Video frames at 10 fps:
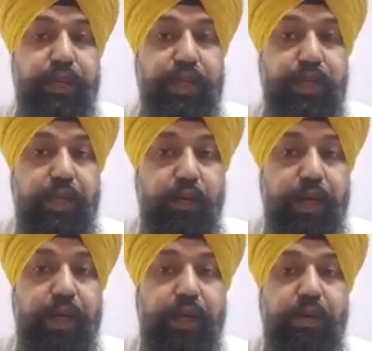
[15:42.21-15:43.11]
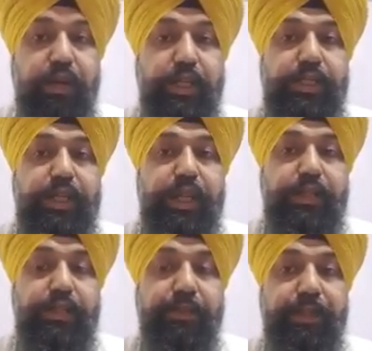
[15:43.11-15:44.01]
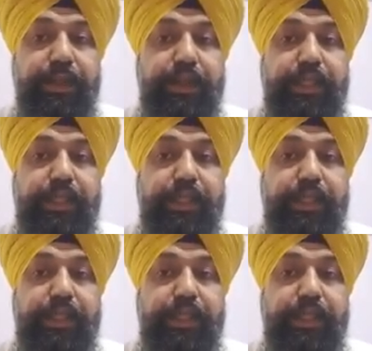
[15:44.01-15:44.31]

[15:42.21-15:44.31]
we require knowledge, and